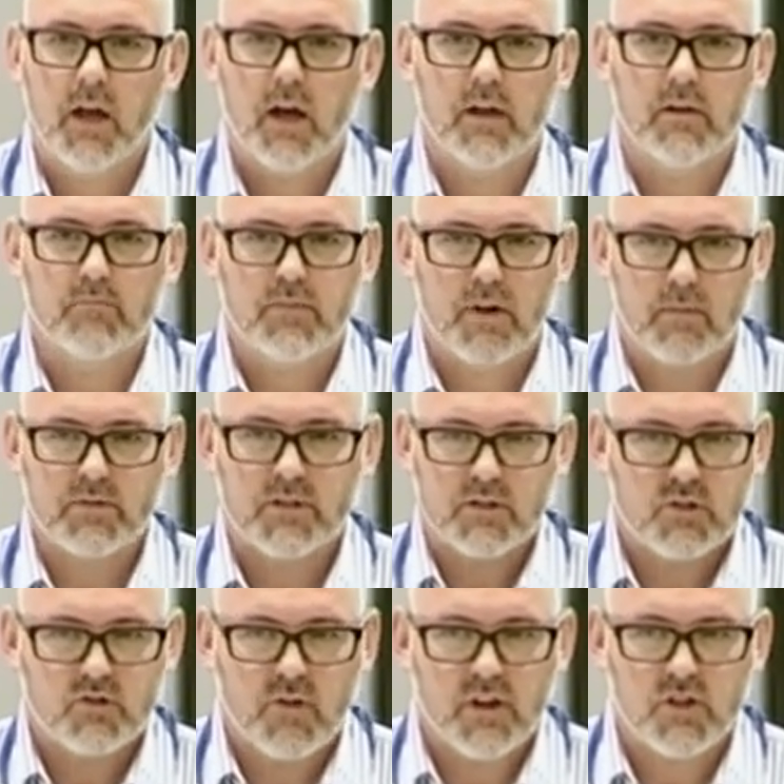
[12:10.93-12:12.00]
and perhaps it
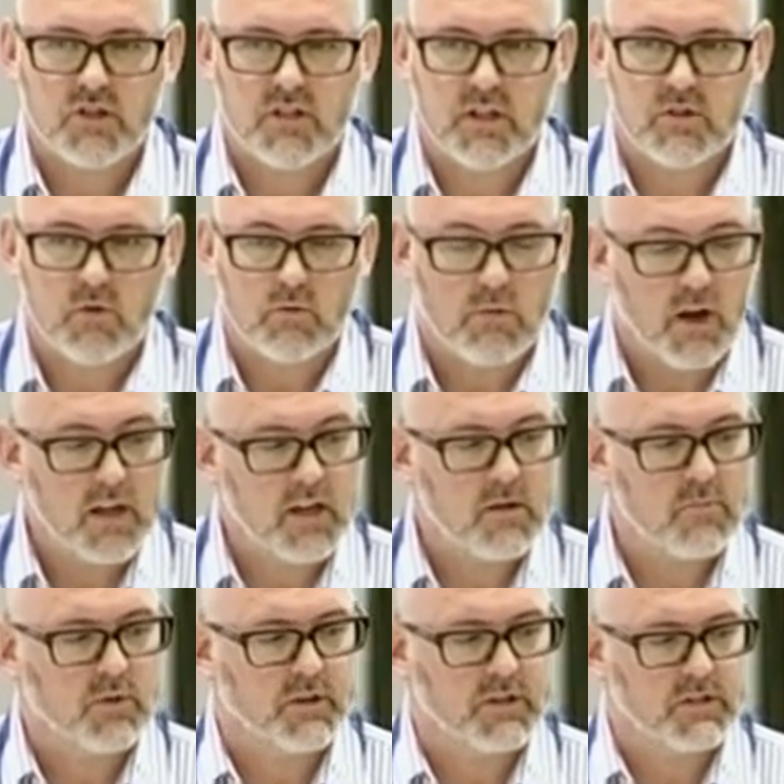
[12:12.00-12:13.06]
stretches it to a
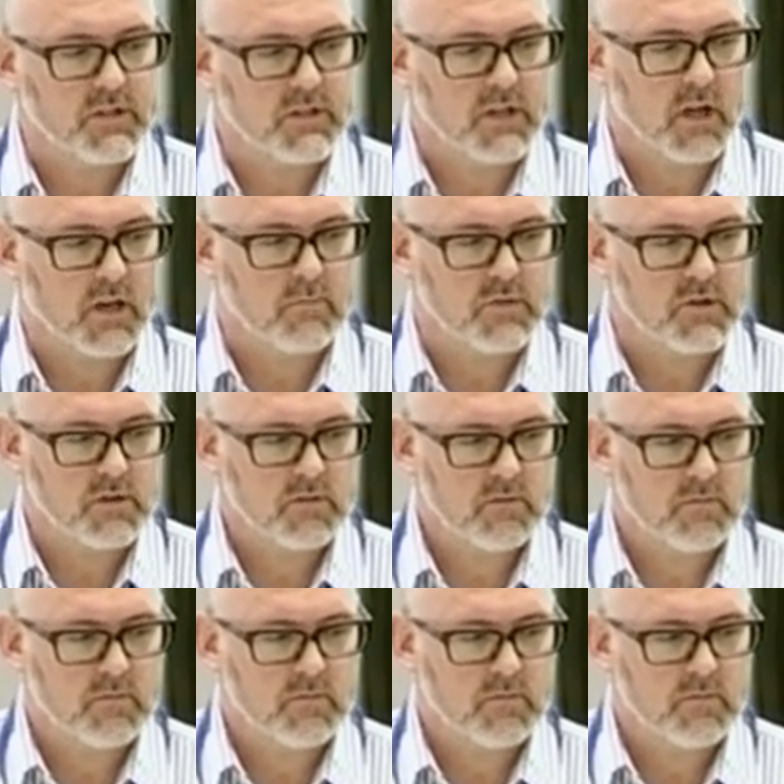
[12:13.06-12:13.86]
breaking point at times.